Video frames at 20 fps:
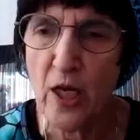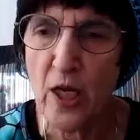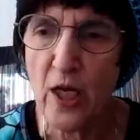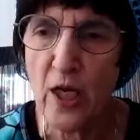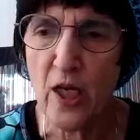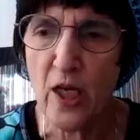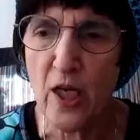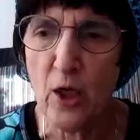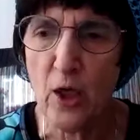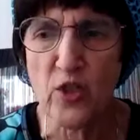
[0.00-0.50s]

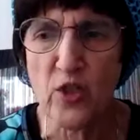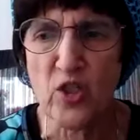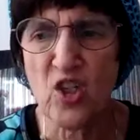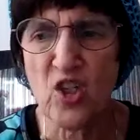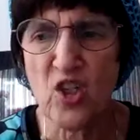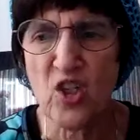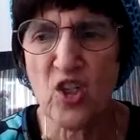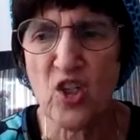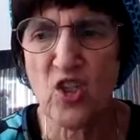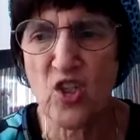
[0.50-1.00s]
He was
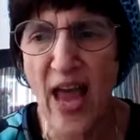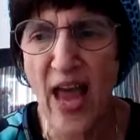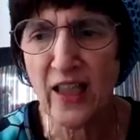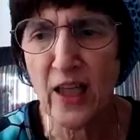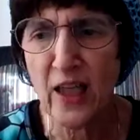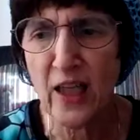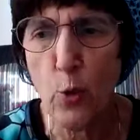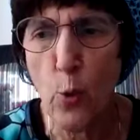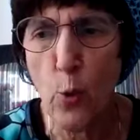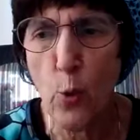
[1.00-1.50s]

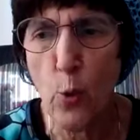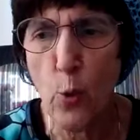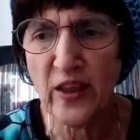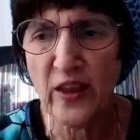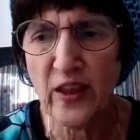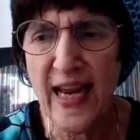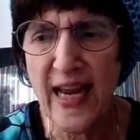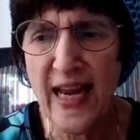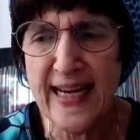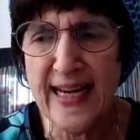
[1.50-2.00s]
exactly what
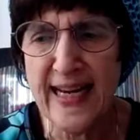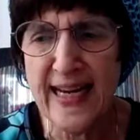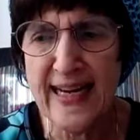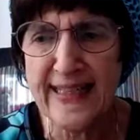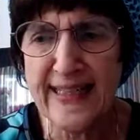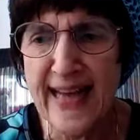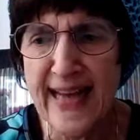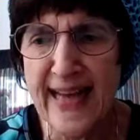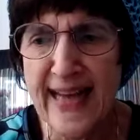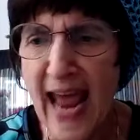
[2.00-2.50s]
they
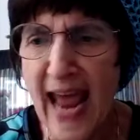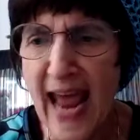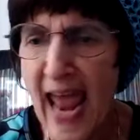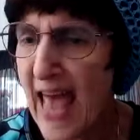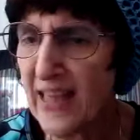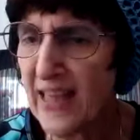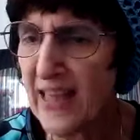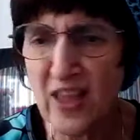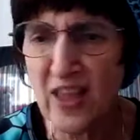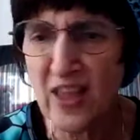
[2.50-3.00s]
needed
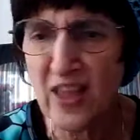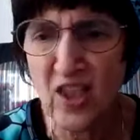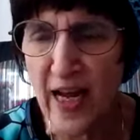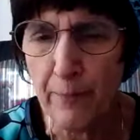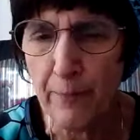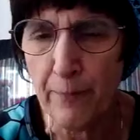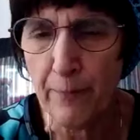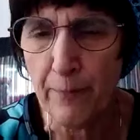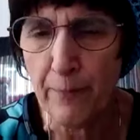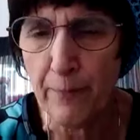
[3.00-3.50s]
at the
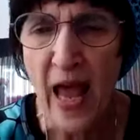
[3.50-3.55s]
time.